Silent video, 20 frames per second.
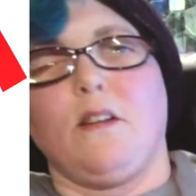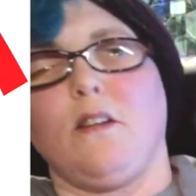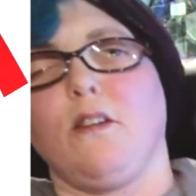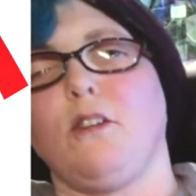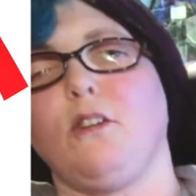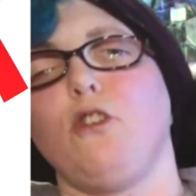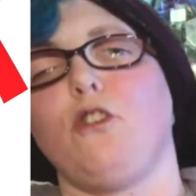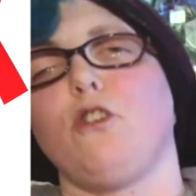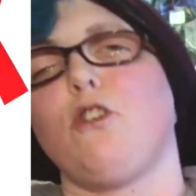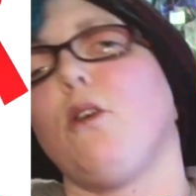
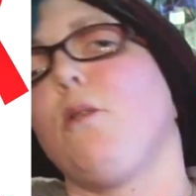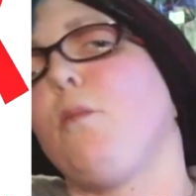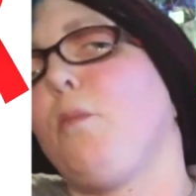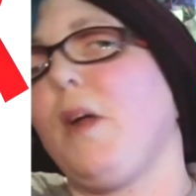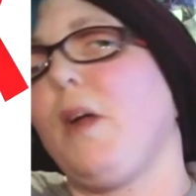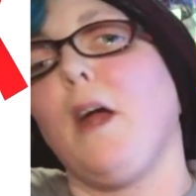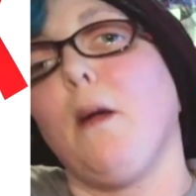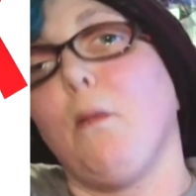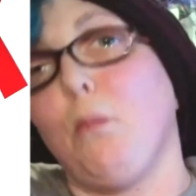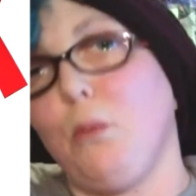you should
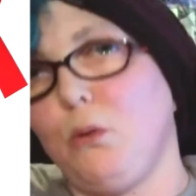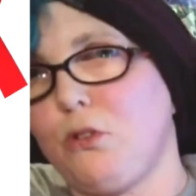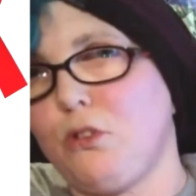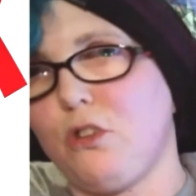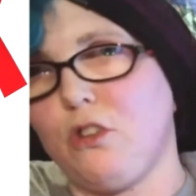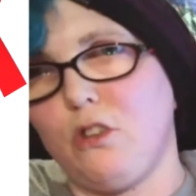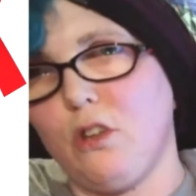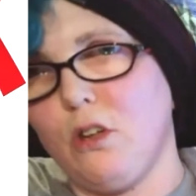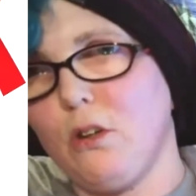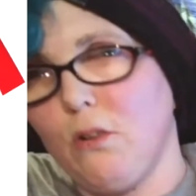be able
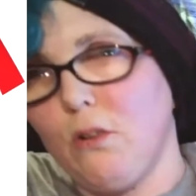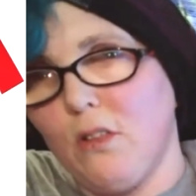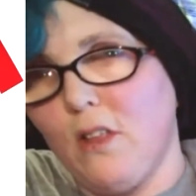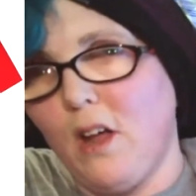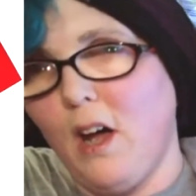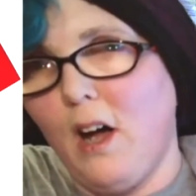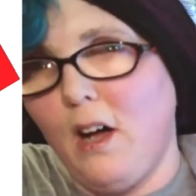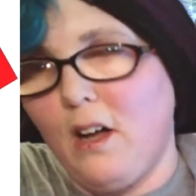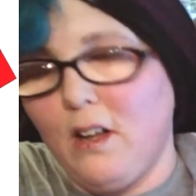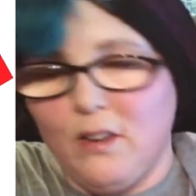to do
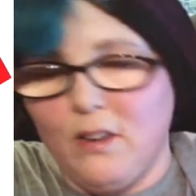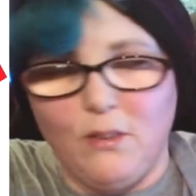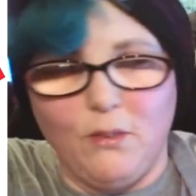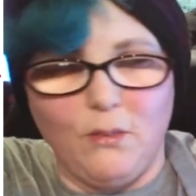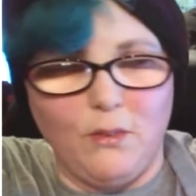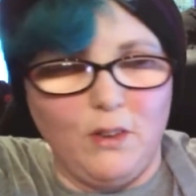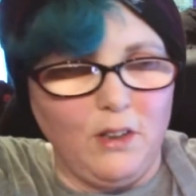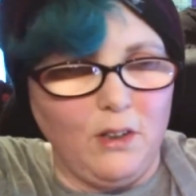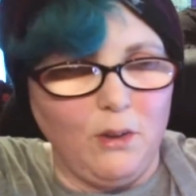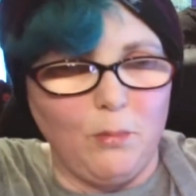that
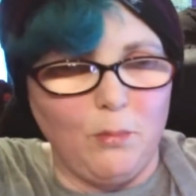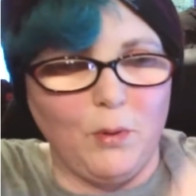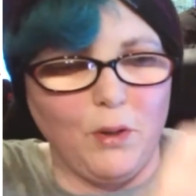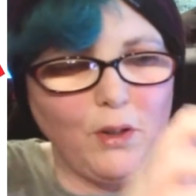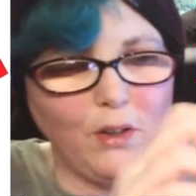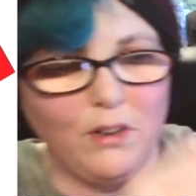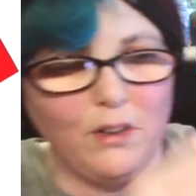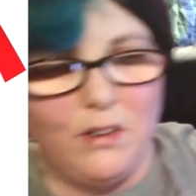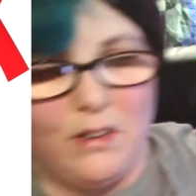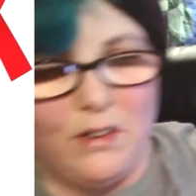when you put